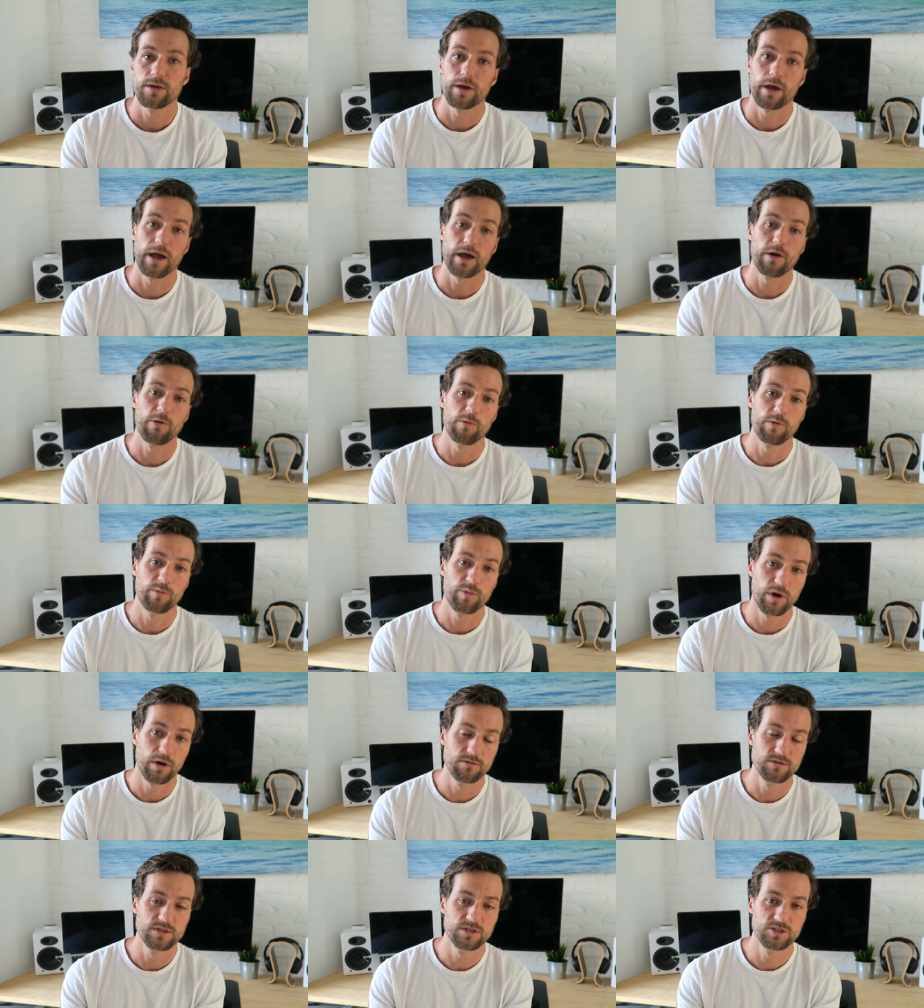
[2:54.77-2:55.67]
I would
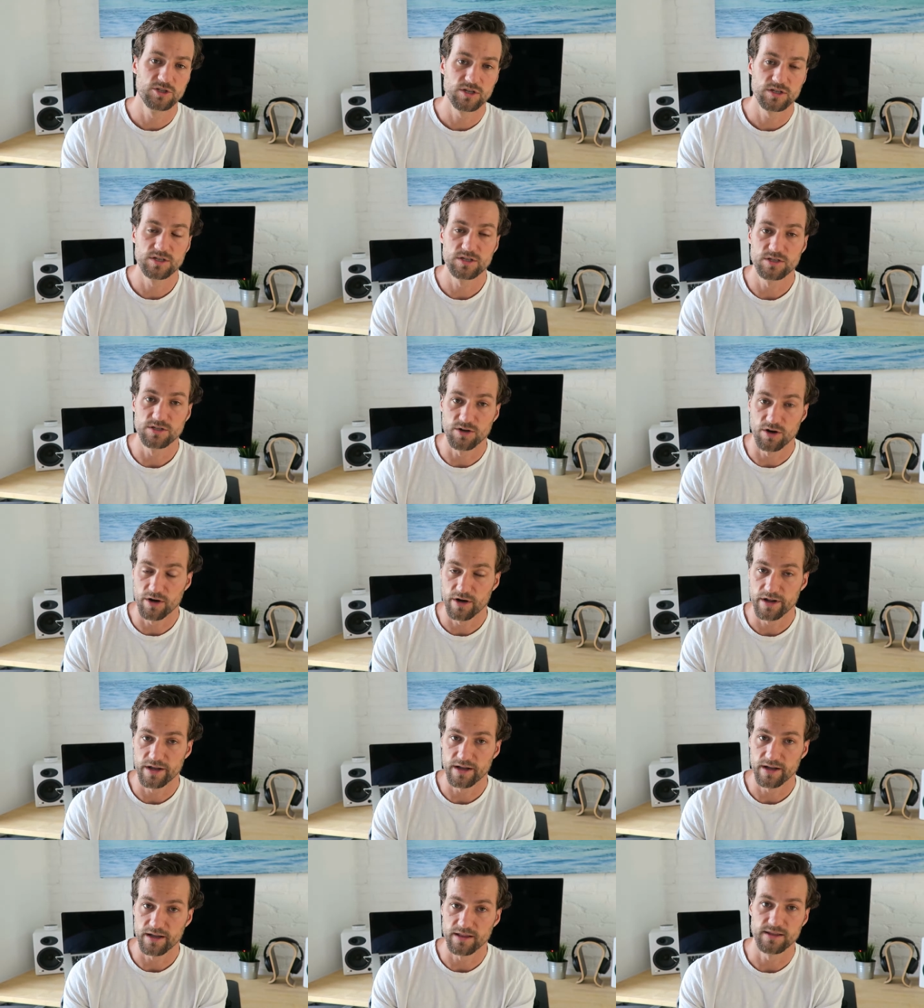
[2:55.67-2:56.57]
probably suggest
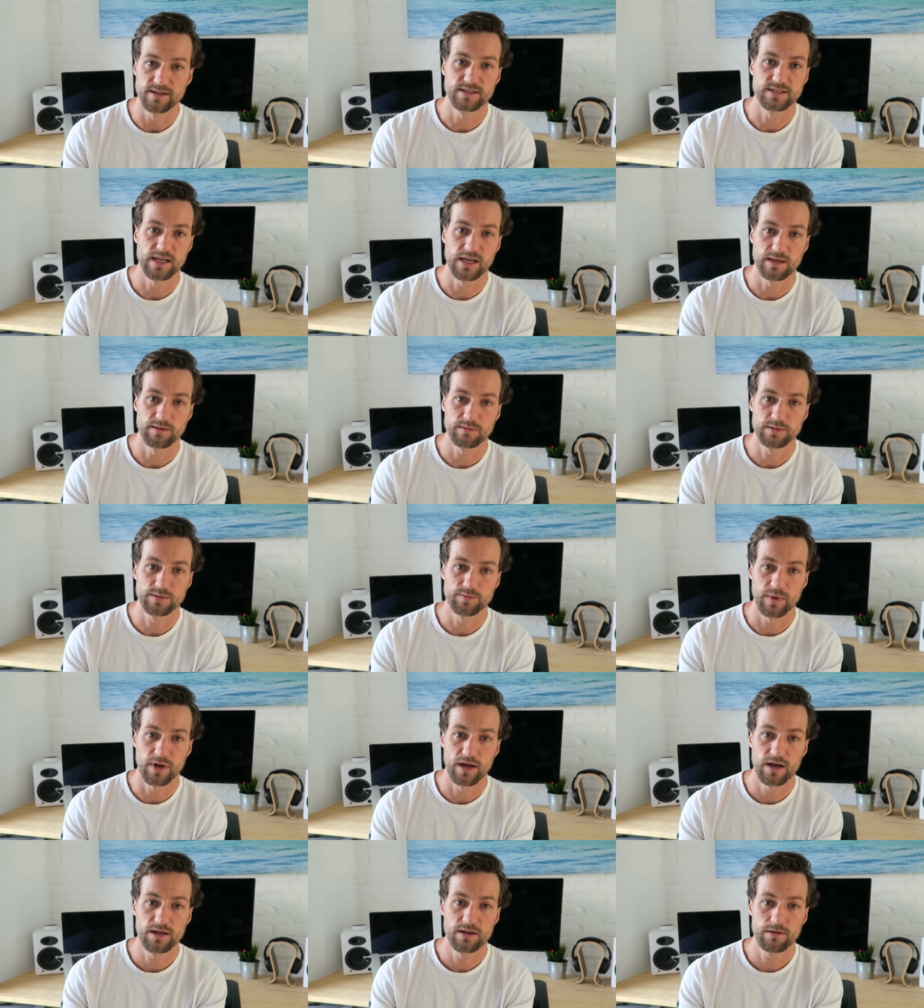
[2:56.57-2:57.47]
starting in the same
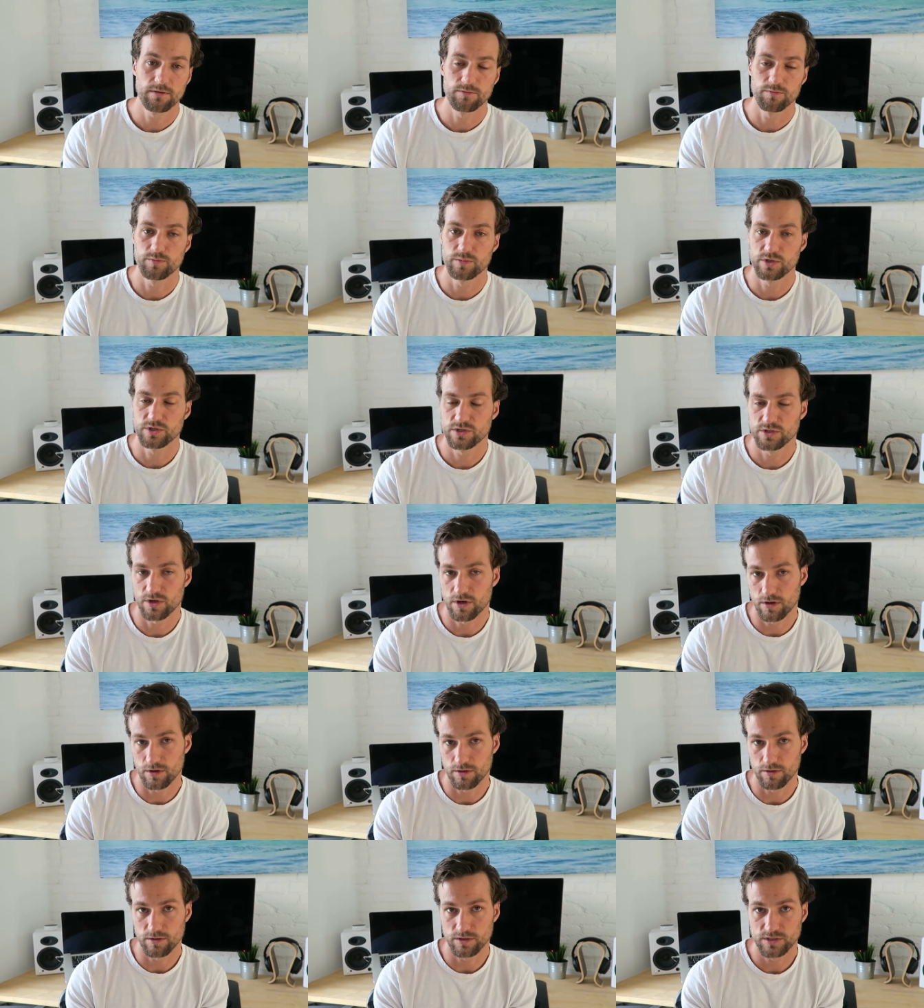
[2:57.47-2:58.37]
spot.
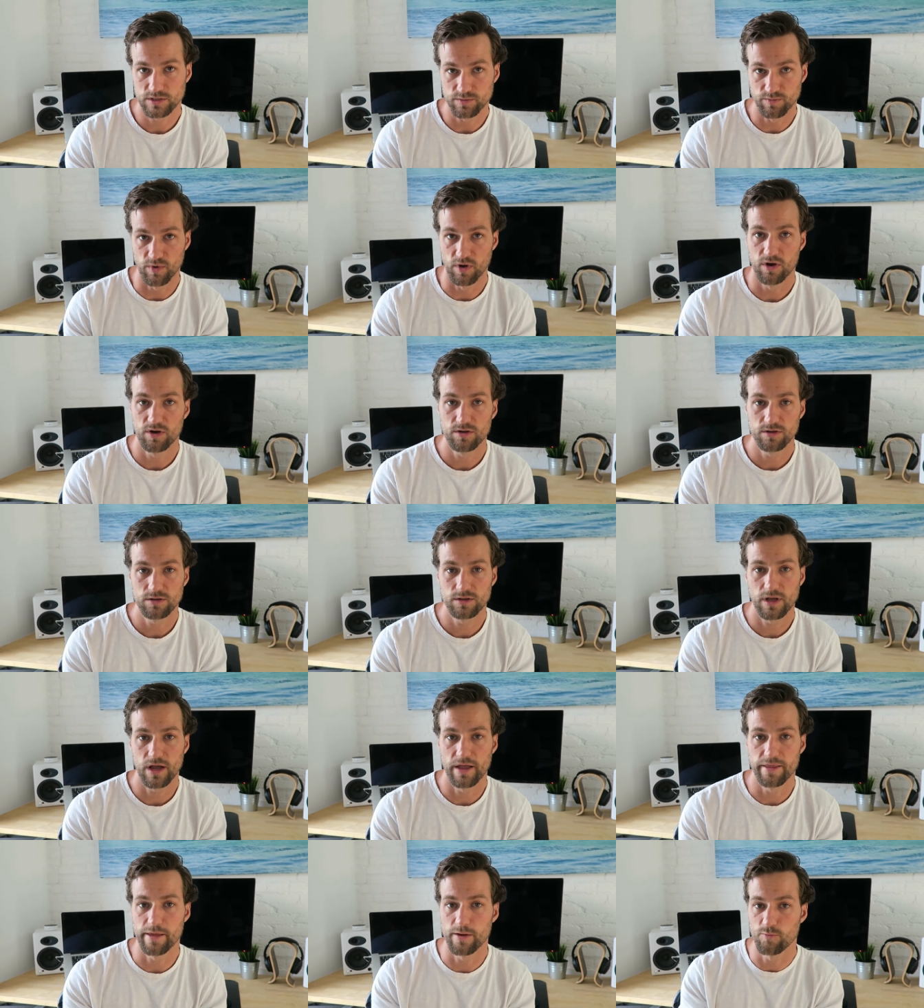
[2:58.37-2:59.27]
Start
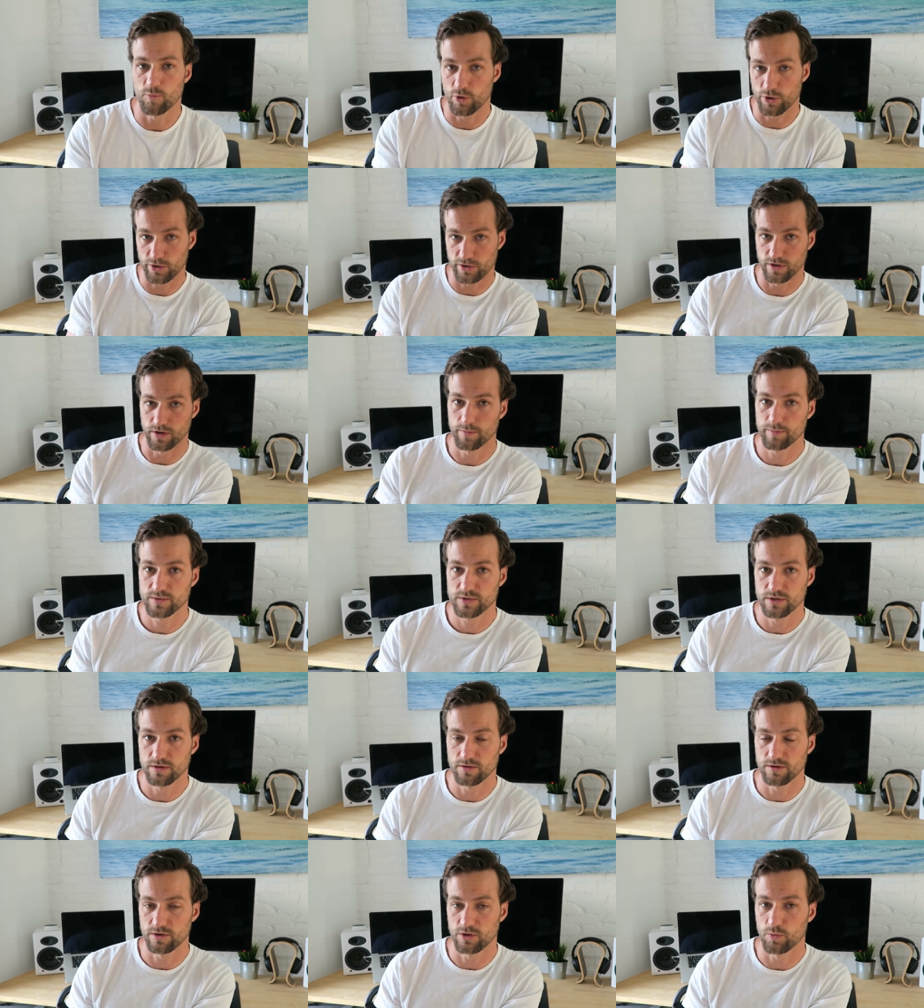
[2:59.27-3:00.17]
small and then work
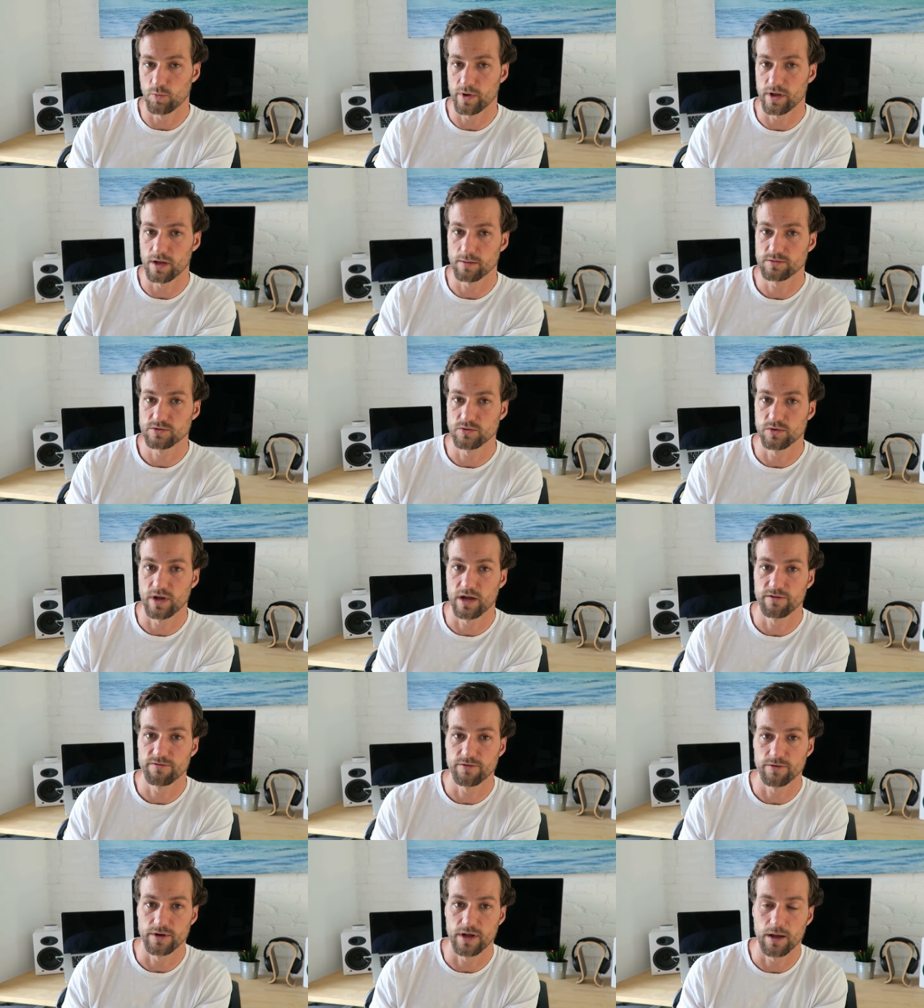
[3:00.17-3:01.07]
up your way up to an
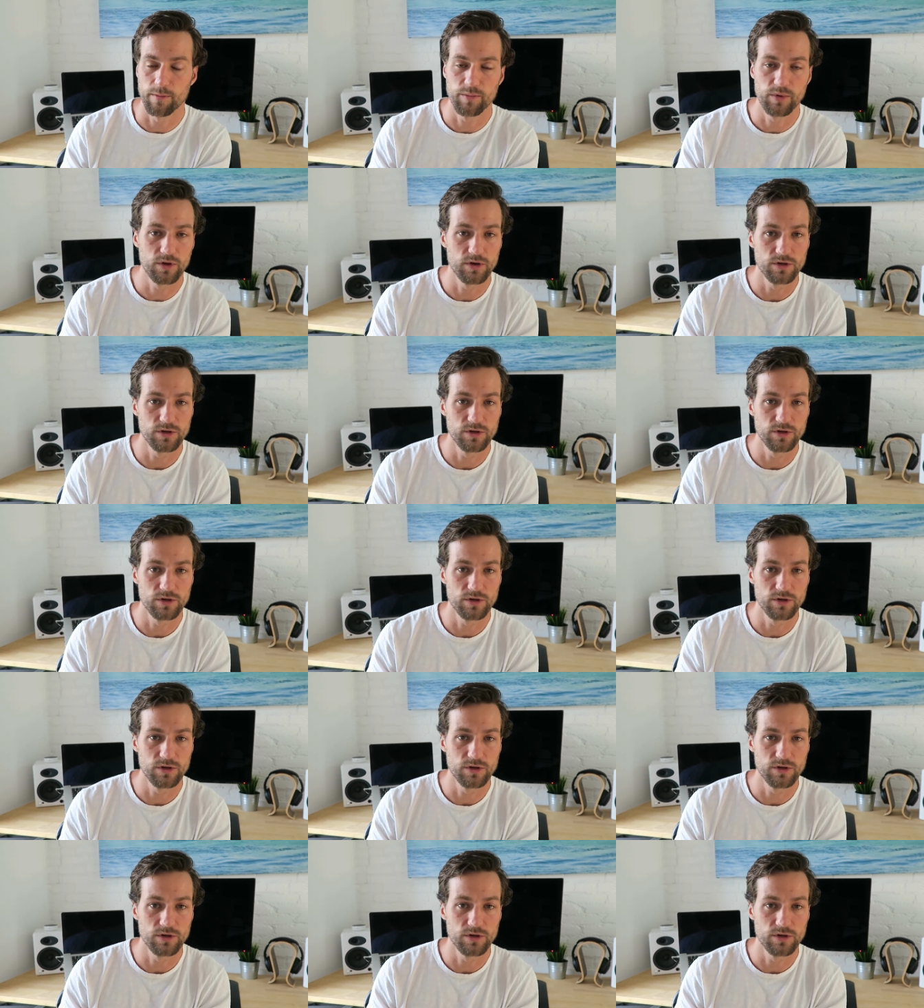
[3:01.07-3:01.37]
iPhone app